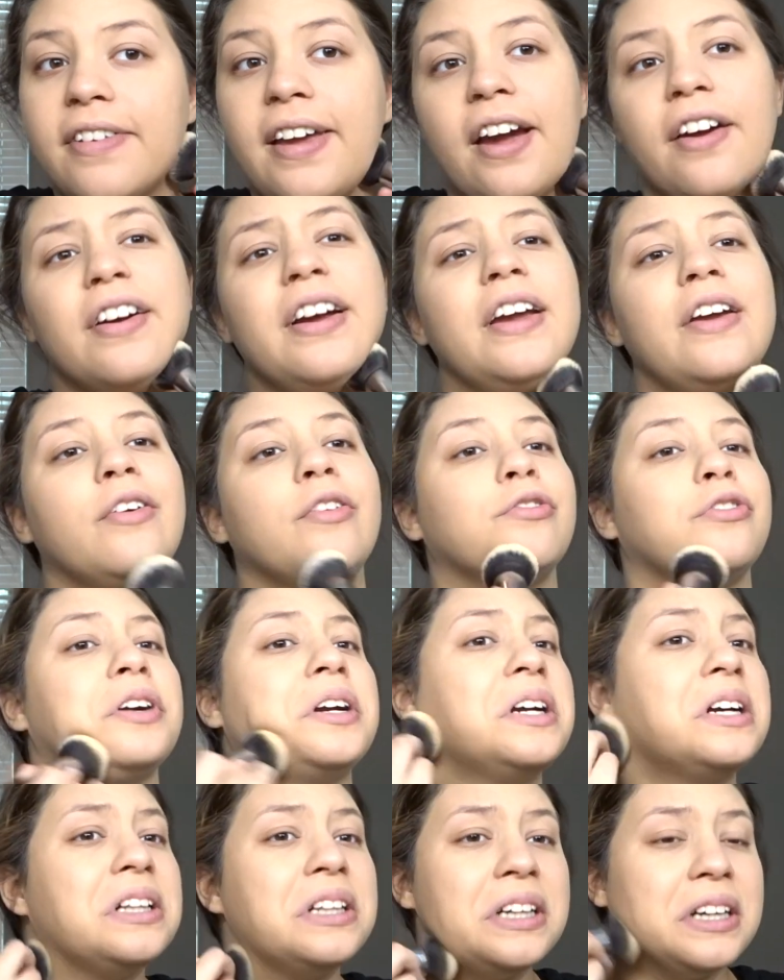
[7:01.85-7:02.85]
very
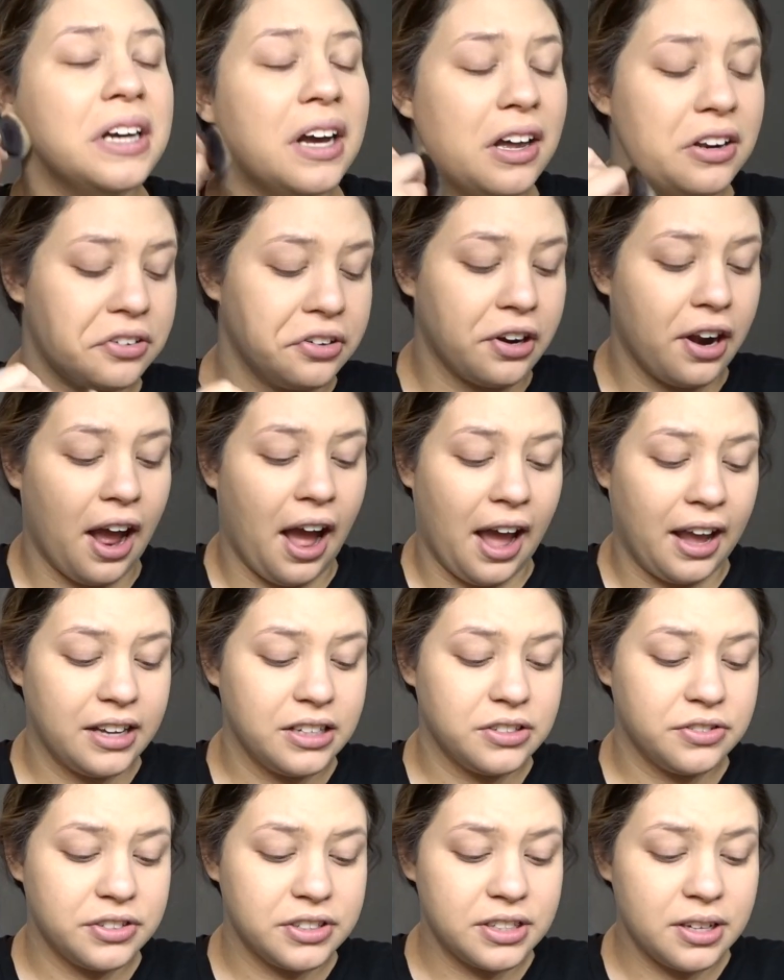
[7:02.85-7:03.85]
wrinkly under
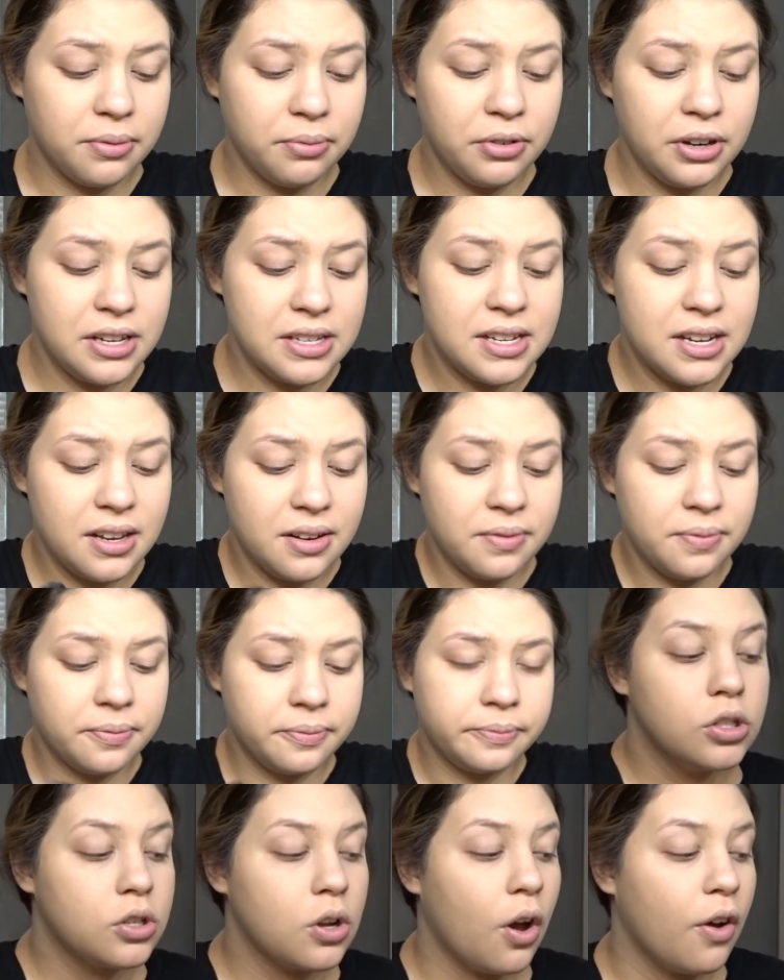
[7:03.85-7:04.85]
eyes for some reason,
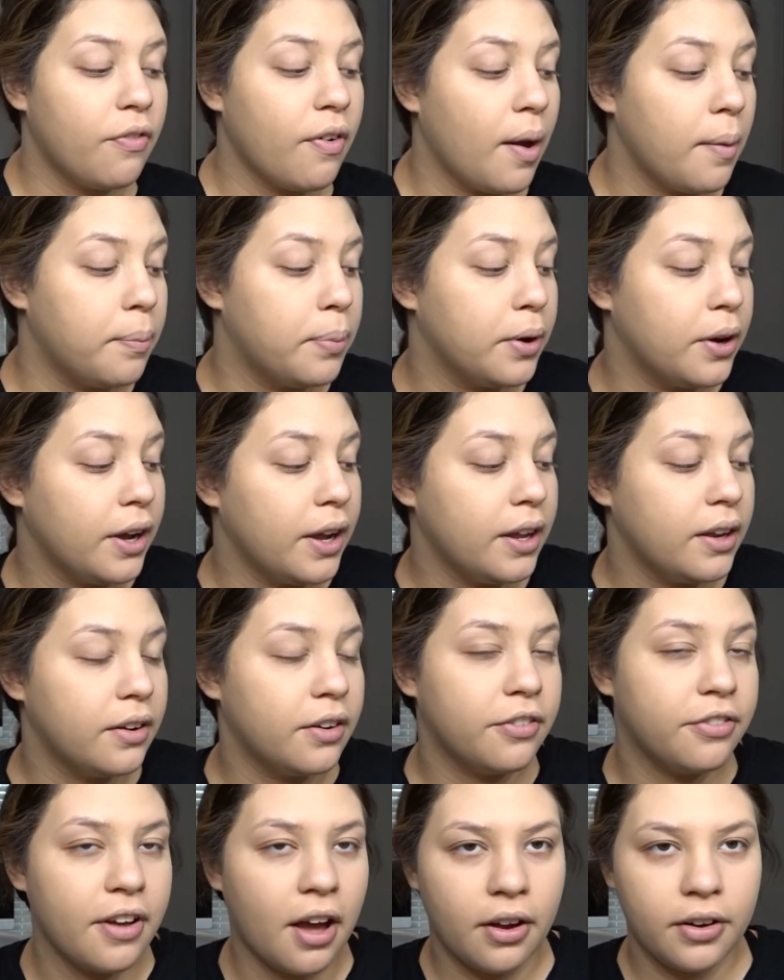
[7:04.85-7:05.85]
so if I
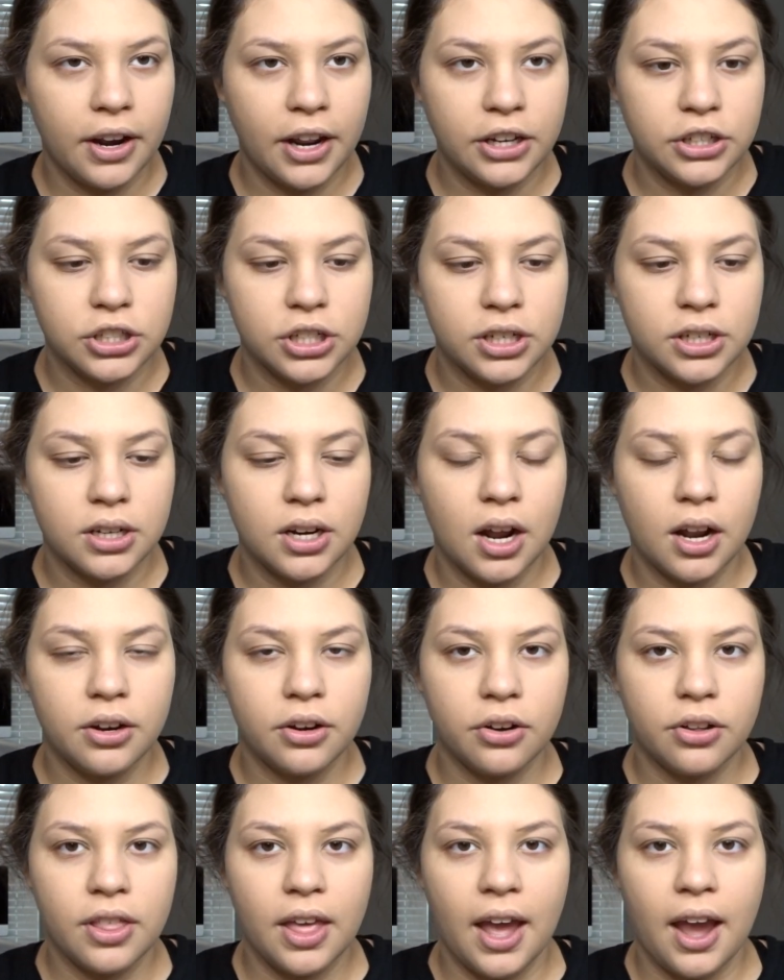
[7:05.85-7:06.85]
put foundation
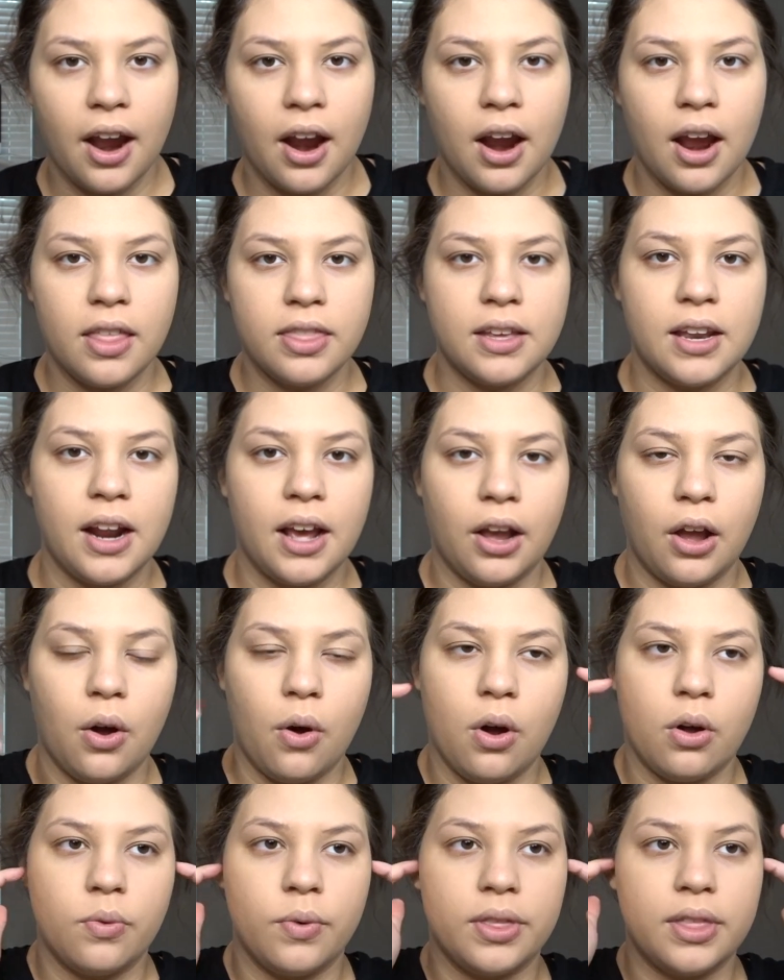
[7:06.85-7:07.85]
under there and then I
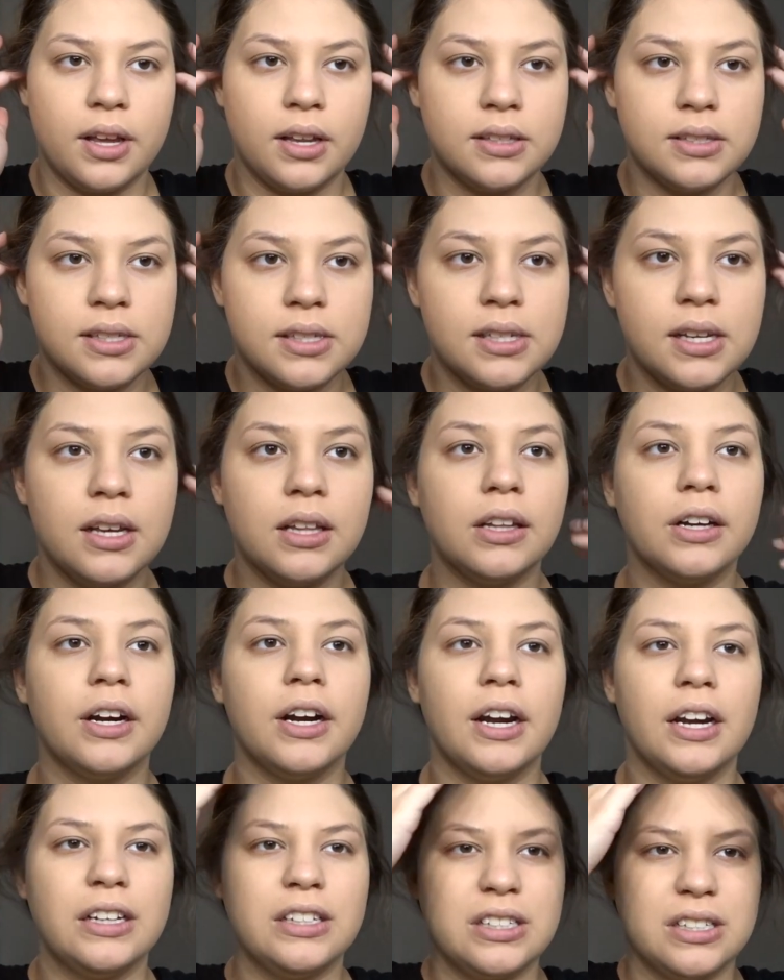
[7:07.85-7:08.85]
go in with concealer,
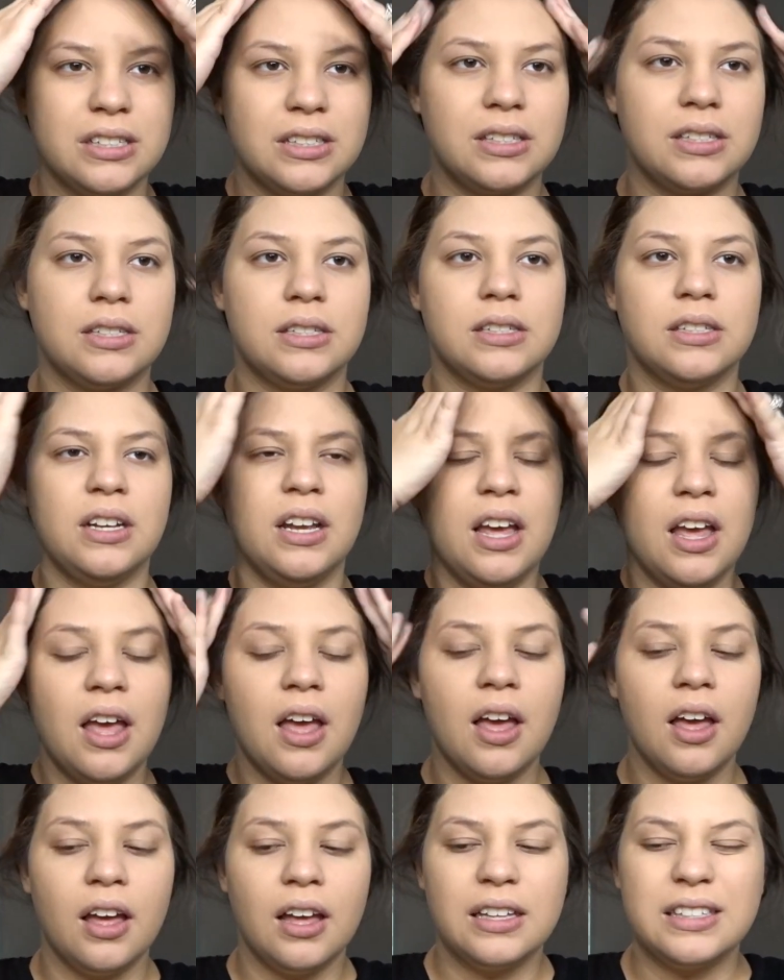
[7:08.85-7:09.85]
it's
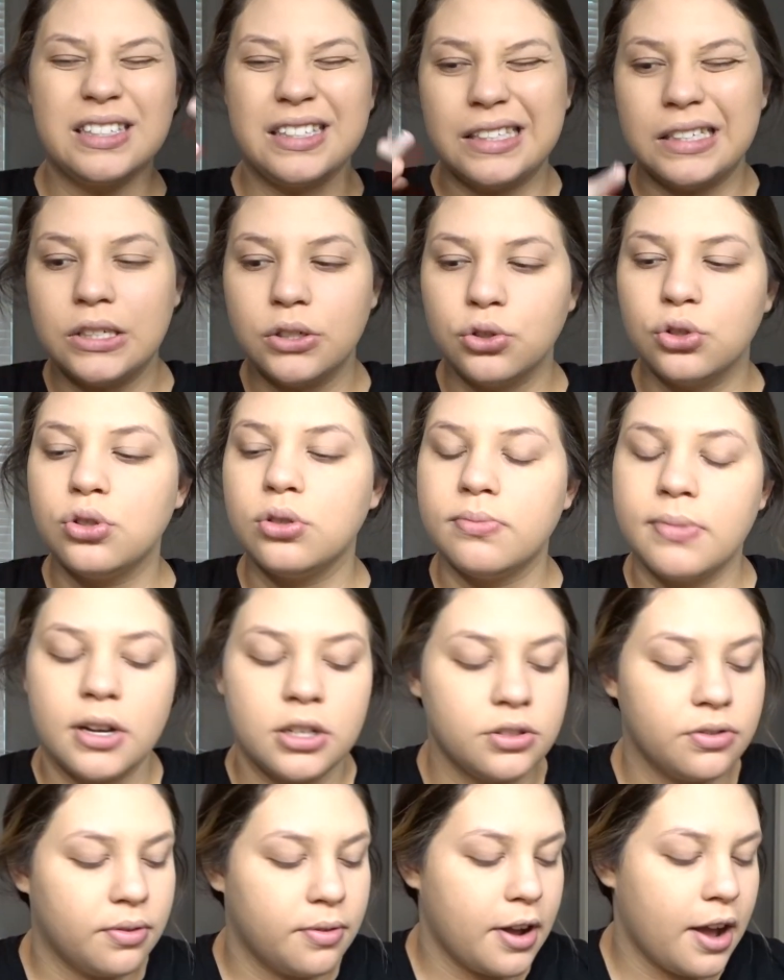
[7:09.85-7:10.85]
a little too
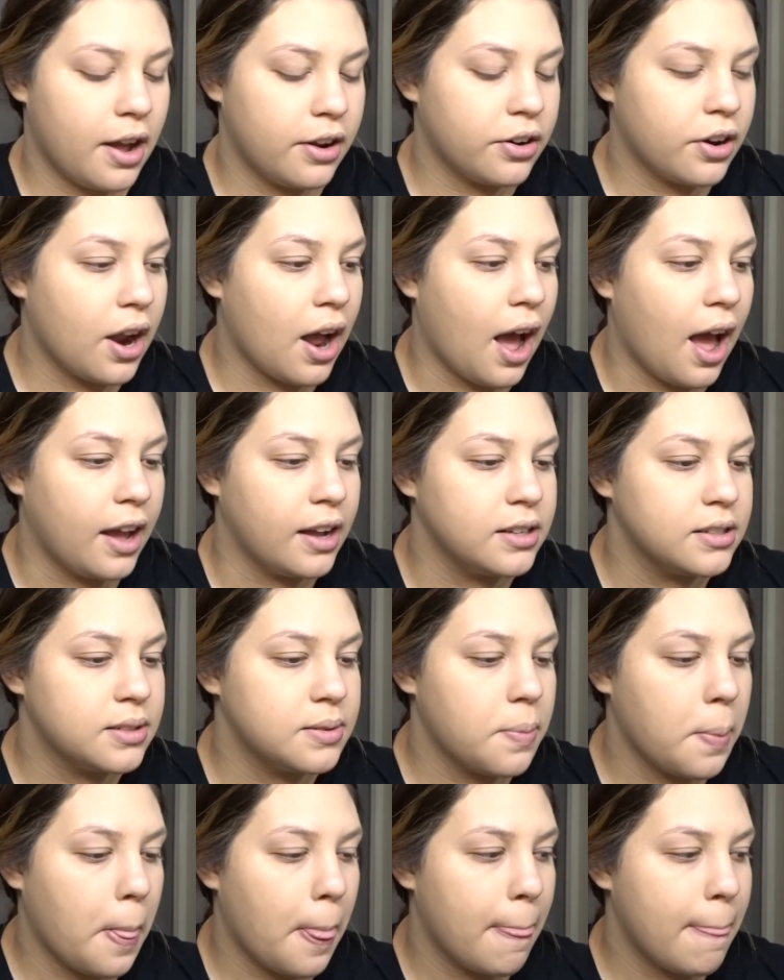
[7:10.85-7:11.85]
much for my under
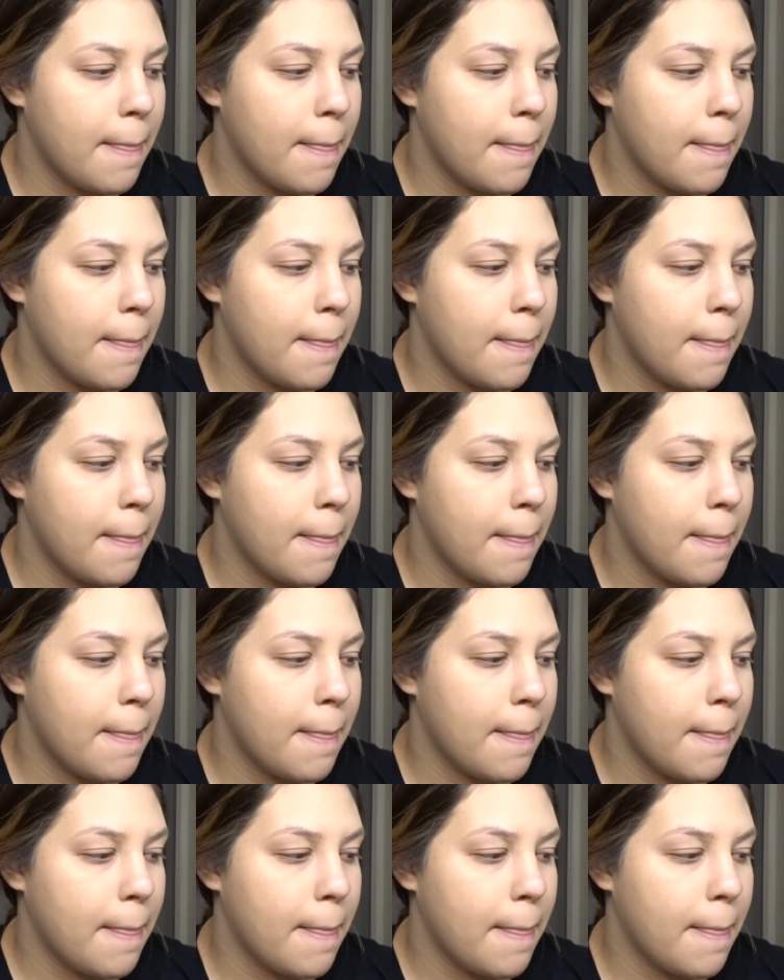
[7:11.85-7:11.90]
eyes.